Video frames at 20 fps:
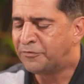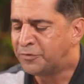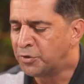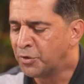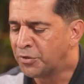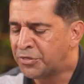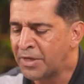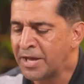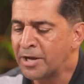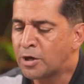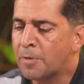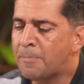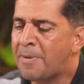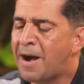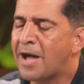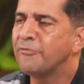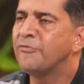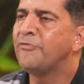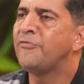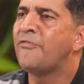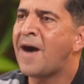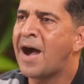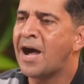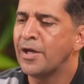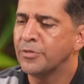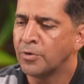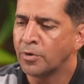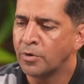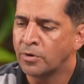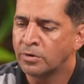If you think about
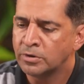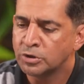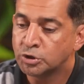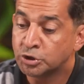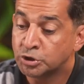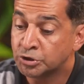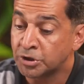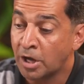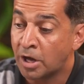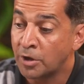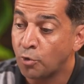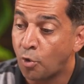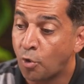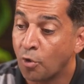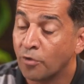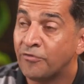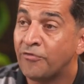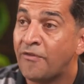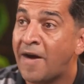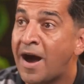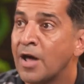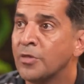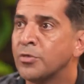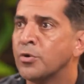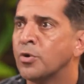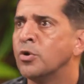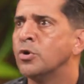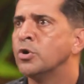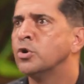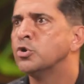father son or
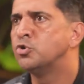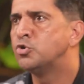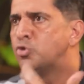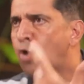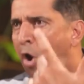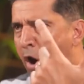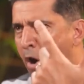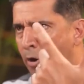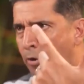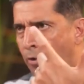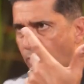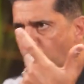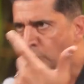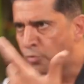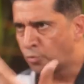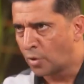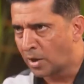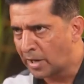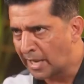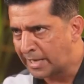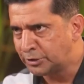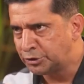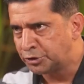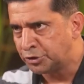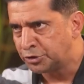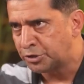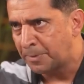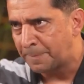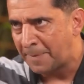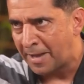father daughter
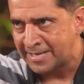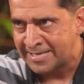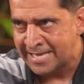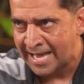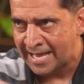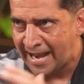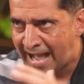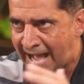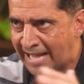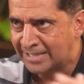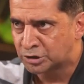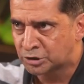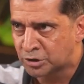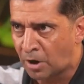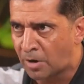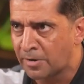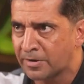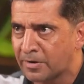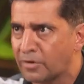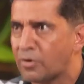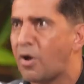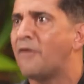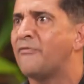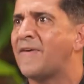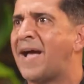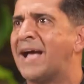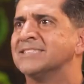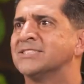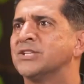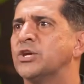relationship, again, I started it
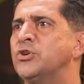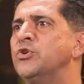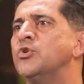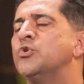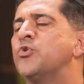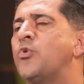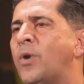off asking you a